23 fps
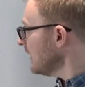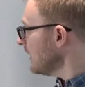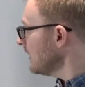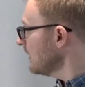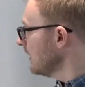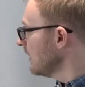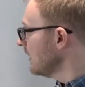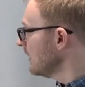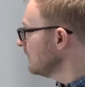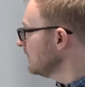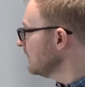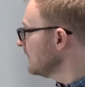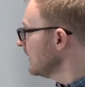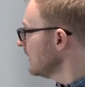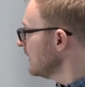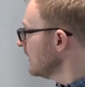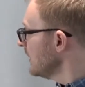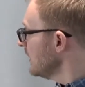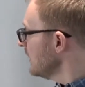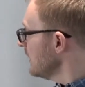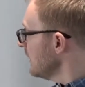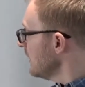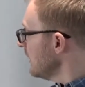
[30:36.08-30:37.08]

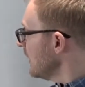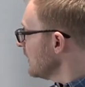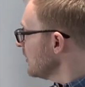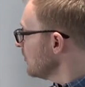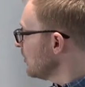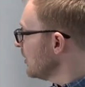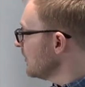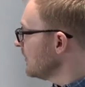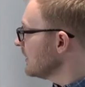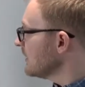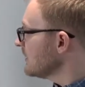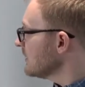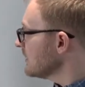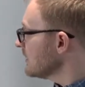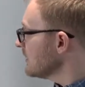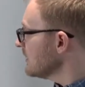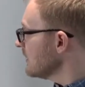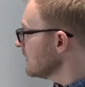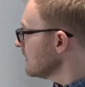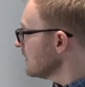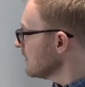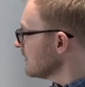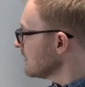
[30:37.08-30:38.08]
At the moment
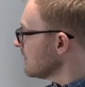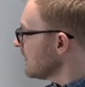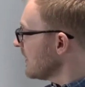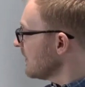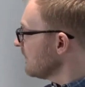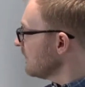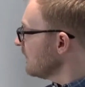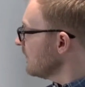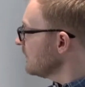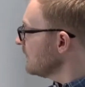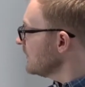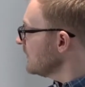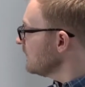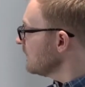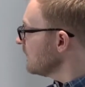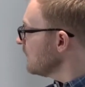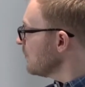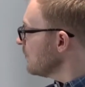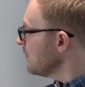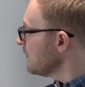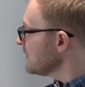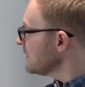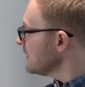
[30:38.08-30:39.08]
it's about
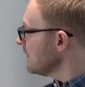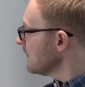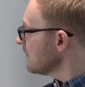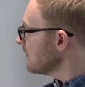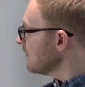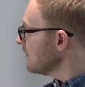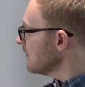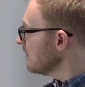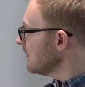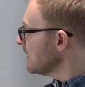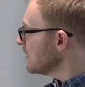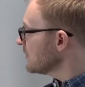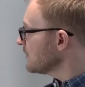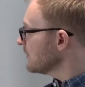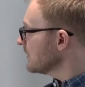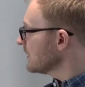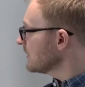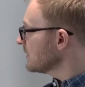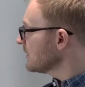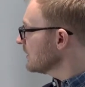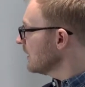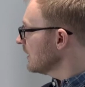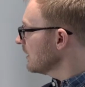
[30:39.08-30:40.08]
54% through the
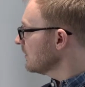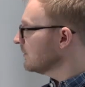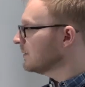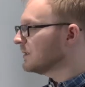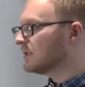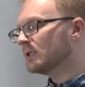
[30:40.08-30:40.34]
measuring cycle.